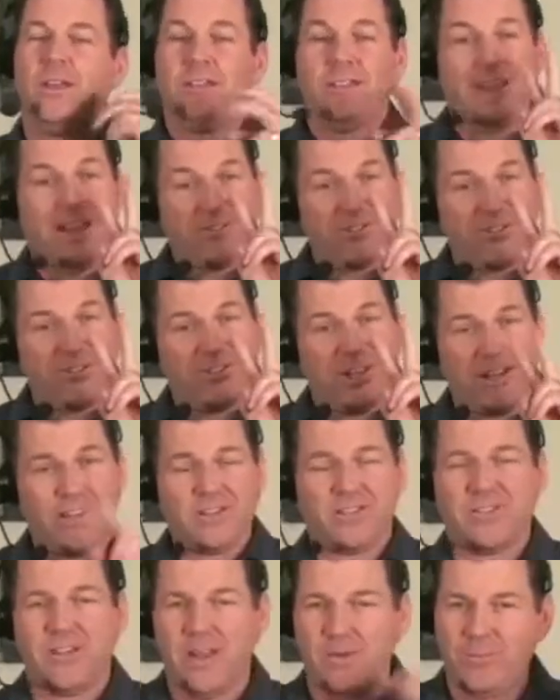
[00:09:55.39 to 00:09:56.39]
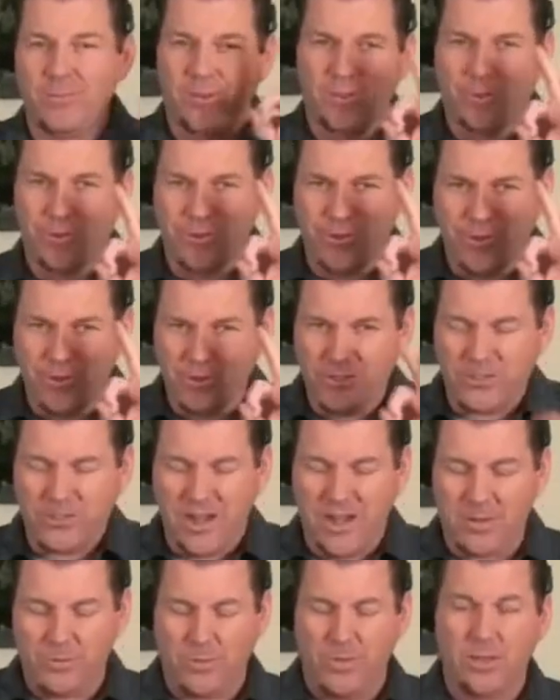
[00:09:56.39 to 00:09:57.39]
That's the second step. Third
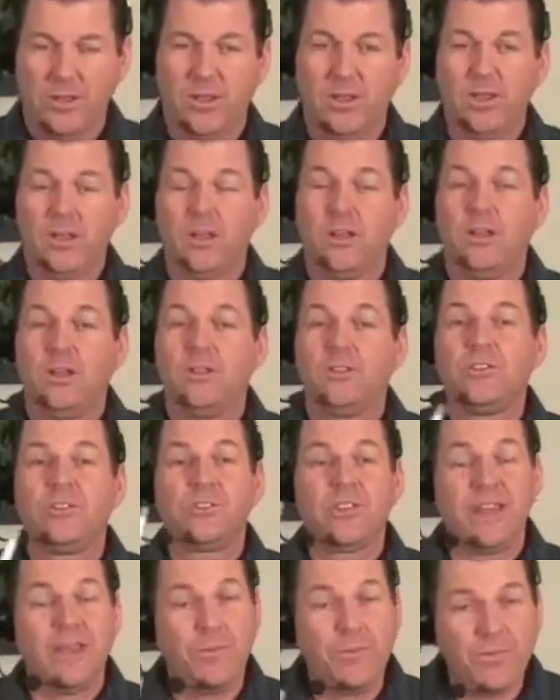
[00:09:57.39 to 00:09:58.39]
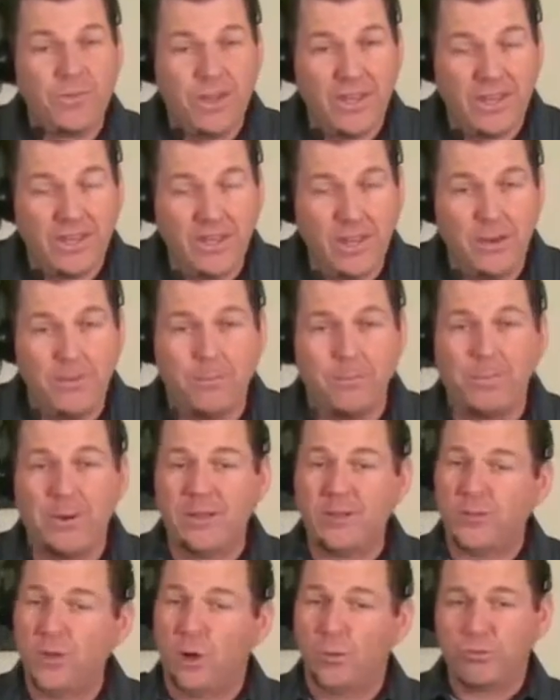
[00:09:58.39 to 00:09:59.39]
step, same thing,
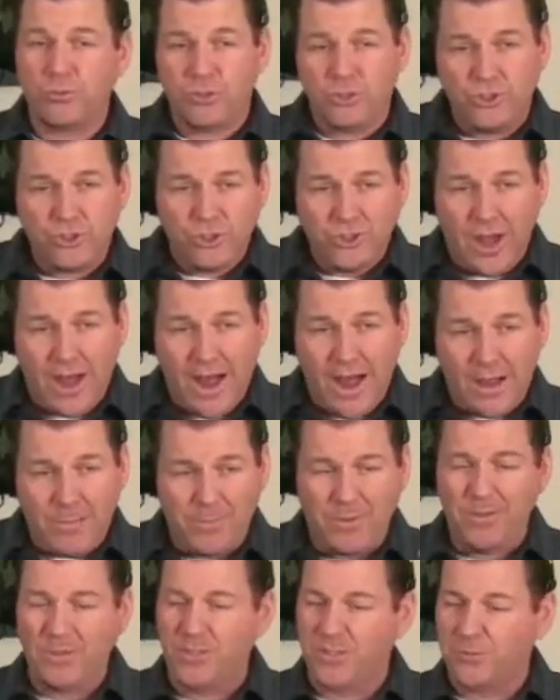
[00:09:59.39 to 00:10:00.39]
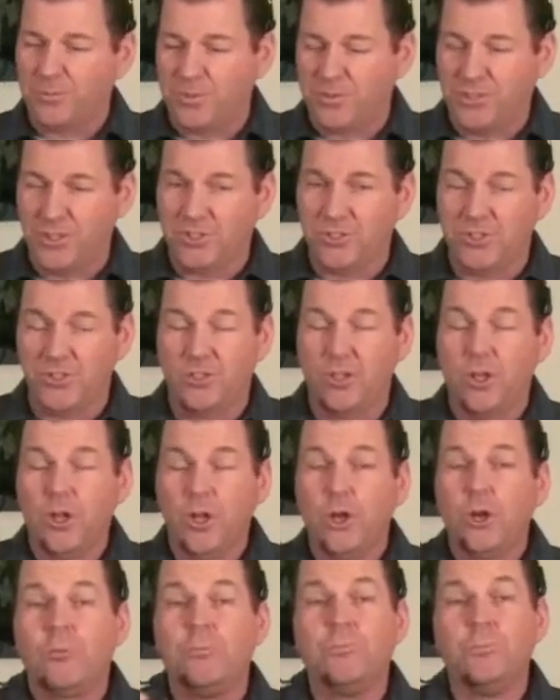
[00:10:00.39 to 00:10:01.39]
but don't stop in this position.
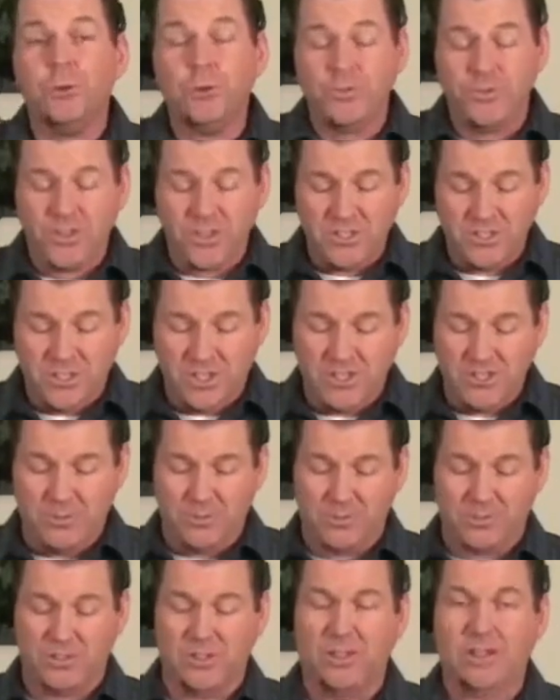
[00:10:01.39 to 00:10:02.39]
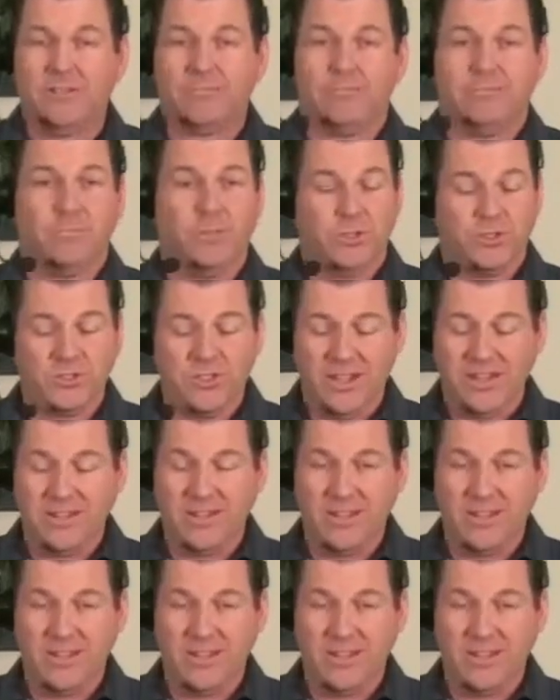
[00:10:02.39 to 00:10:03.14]
Move continuously. Looks like